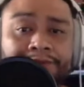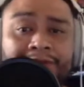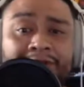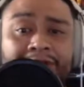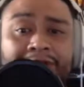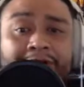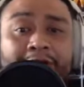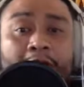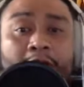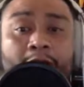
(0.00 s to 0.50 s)

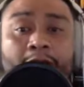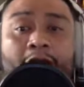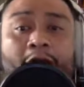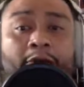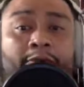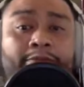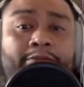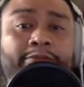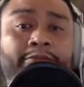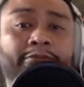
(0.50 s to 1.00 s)
So,
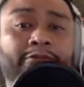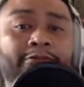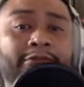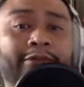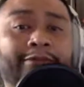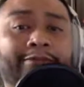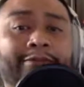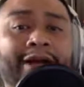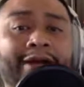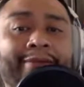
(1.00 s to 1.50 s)

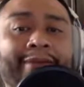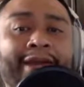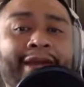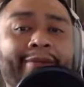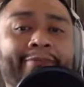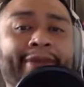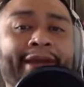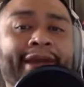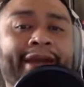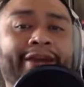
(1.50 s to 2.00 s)
my
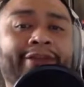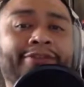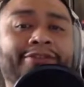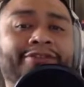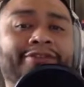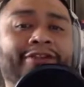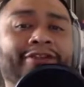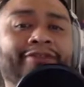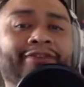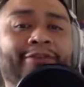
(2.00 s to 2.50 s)
man, panel
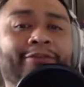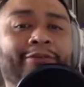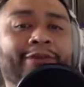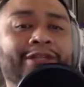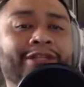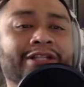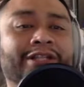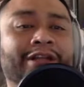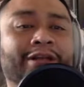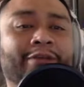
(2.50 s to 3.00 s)
surfing,
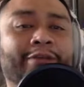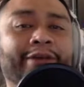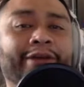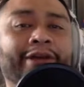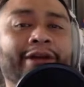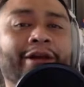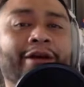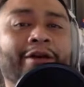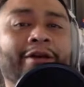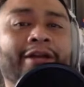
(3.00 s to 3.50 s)
what's
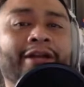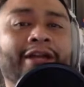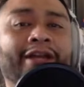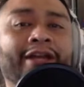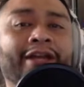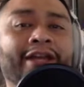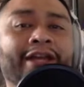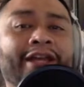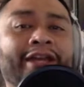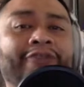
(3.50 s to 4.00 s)
going on?
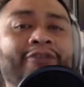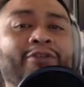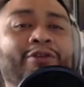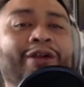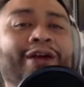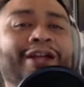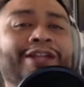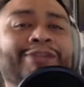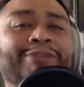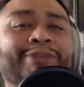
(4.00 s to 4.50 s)
If you
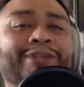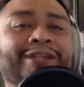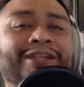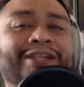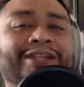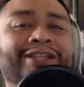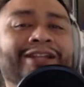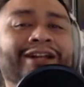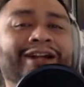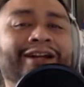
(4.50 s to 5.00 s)
guys
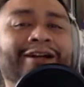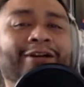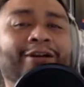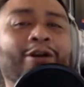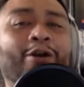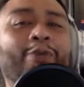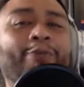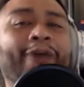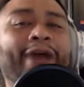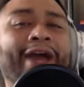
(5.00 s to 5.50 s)

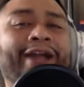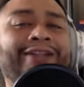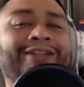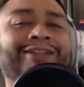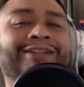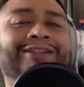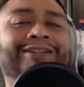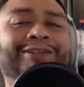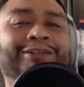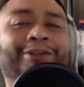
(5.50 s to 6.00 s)
go back
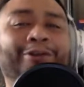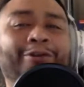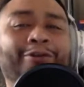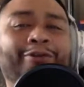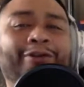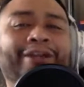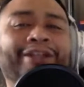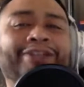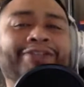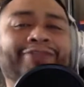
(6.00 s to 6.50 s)
to the Low
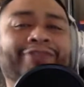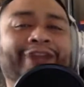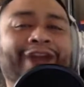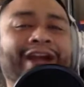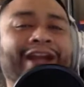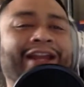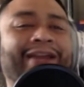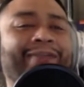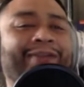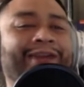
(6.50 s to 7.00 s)
Grades
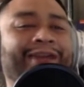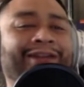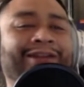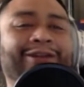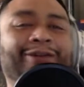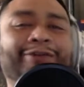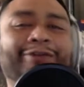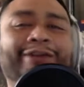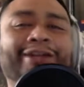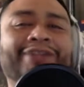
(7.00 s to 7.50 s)
Friday, man.
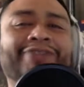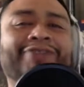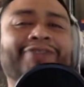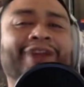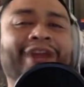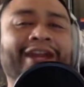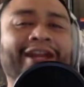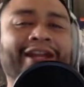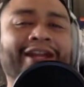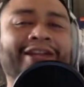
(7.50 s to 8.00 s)
Low Grades
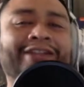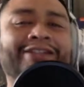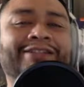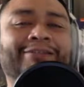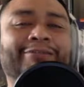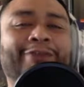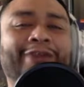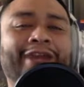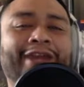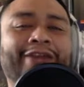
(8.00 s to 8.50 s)
Friday is
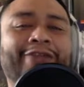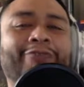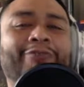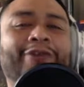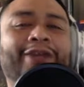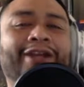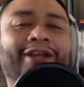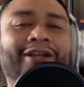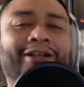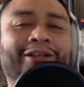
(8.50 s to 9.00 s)
the way you
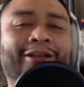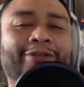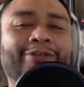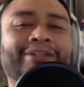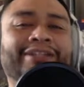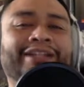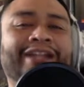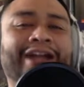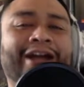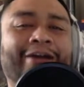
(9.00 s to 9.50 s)
want to
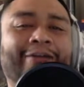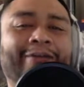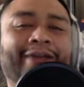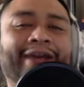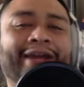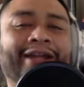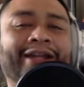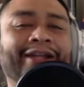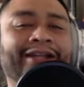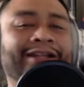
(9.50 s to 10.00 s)
close it out,
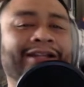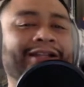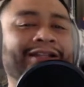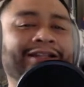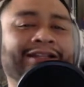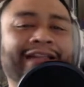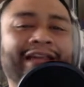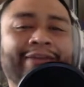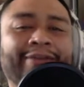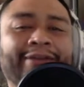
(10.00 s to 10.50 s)
man.
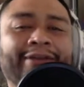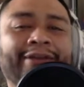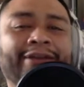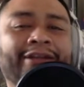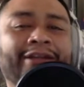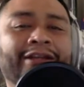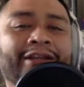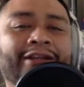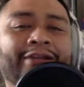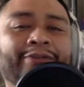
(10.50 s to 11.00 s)
They've been
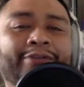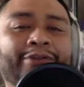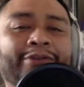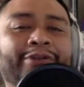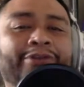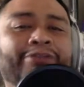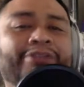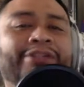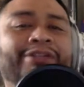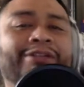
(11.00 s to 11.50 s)

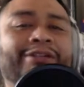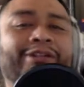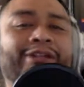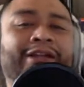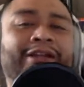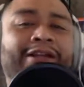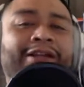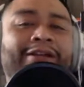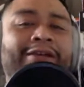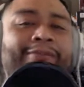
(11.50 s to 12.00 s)
producing
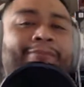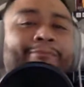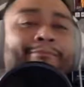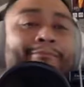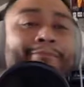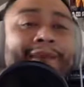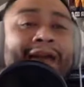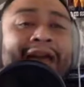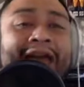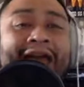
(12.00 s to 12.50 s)

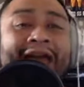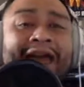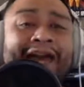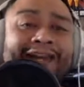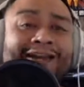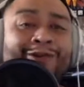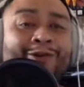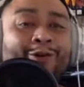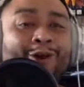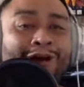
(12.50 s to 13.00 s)

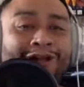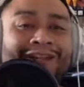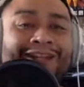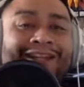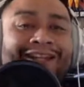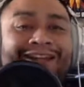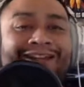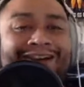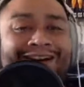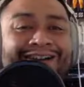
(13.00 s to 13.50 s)
mad
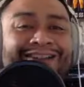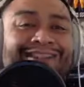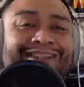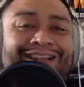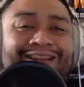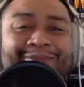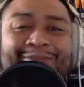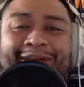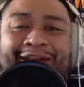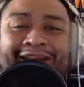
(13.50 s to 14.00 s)
quality
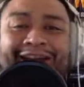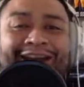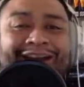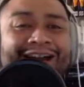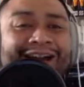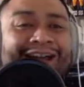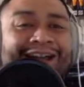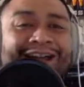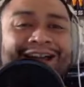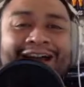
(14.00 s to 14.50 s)
content, man, and
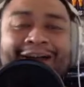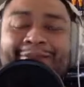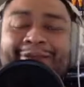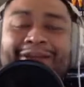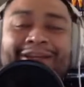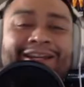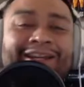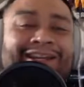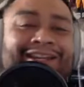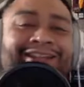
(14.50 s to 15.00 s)
I've
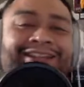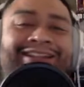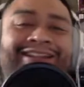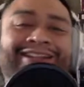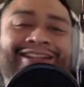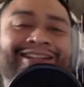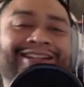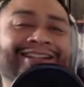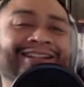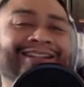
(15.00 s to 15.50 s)
been getting
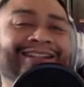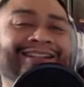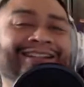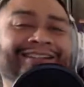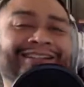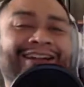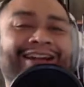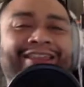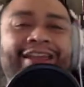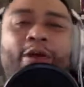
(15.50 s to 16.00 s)

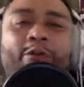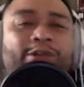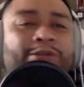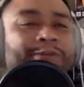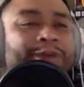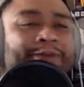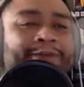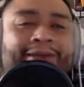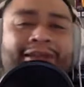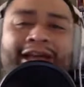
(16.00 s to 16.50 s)
they
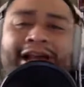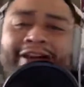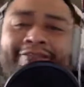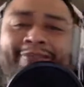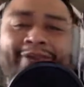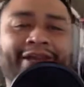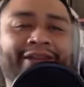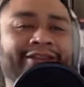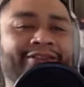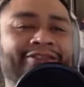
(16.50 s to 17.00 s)
always make me laugh,
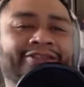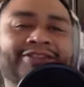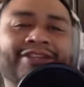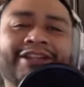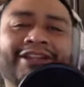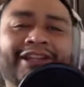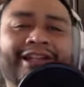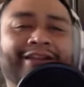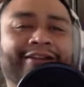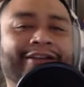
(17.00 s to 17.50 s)
man. They're just
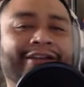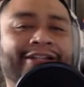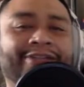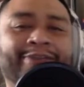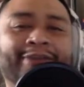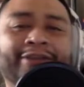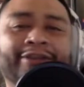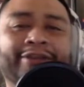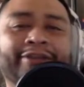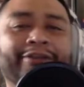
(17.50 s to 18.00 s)
hilarious,
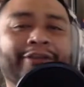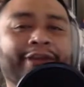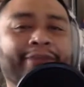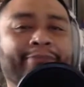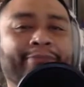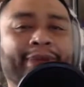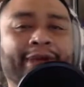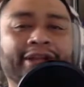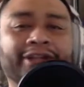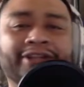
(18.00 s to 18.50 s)
man. They're a
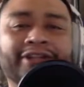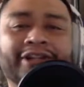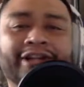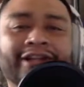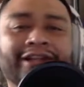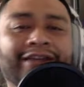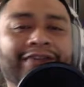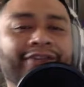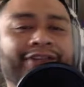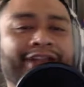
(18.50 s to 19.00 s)
great bunch. I
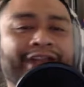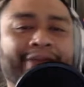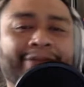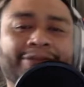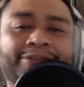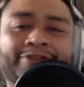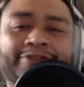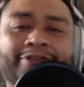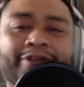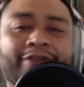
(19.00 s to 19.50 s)
love the
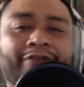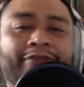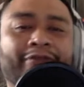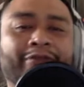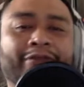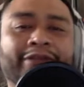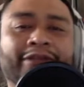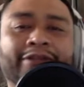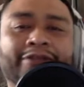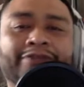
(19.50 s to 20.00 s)
chemistry over
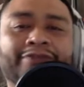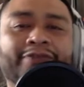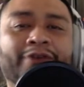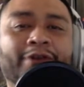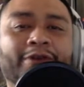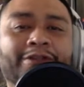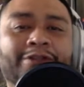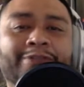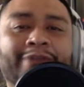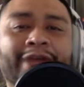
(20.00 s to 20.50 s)
with those
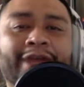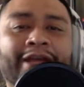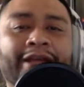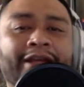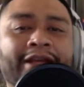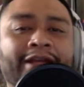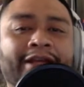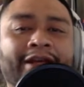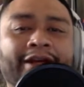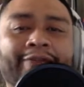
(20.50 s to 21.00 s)
folks, man.
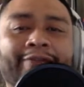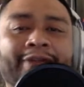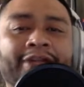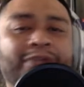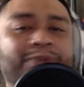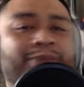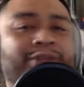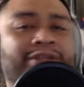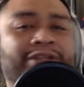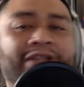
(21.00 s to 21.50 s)

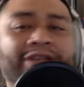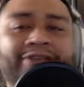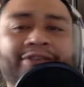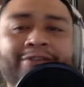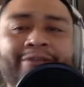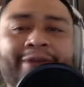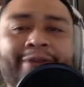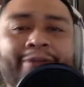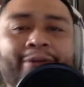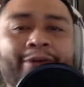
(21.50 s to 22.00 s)
Much love
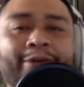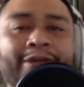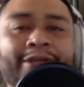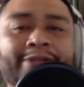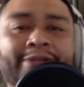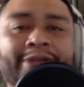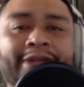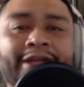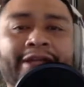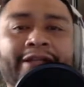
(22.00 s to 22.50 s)
to my
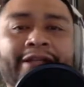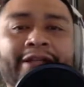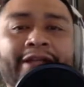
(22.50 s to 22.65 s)
boys, man.